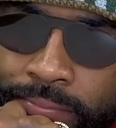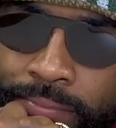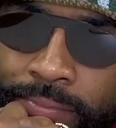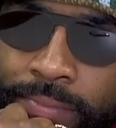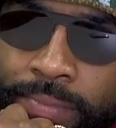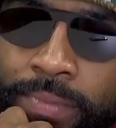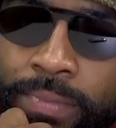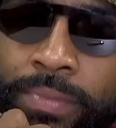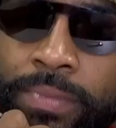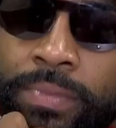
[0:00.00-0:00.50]

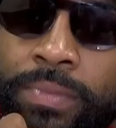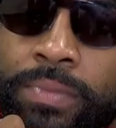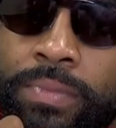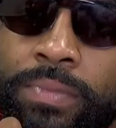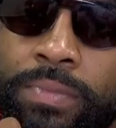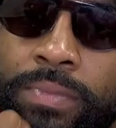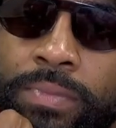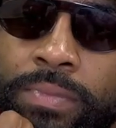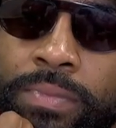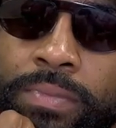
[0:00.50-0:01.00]
that's the
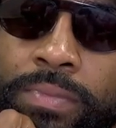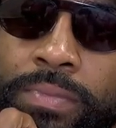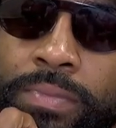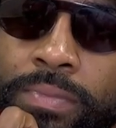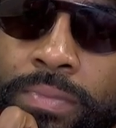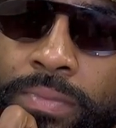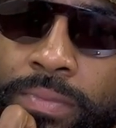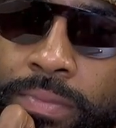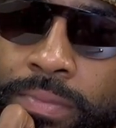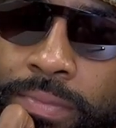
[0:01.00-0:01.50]
highest scored
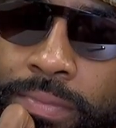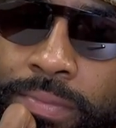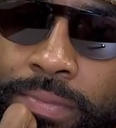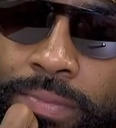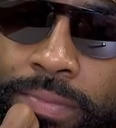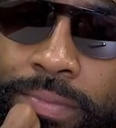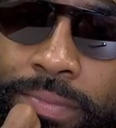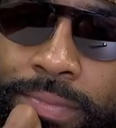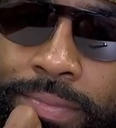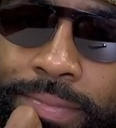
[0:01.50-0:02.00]
quarter
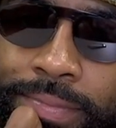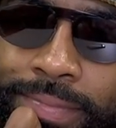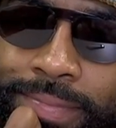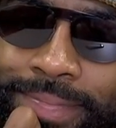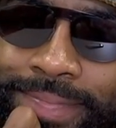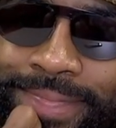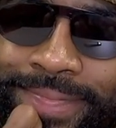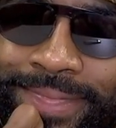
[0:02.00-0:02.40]
he's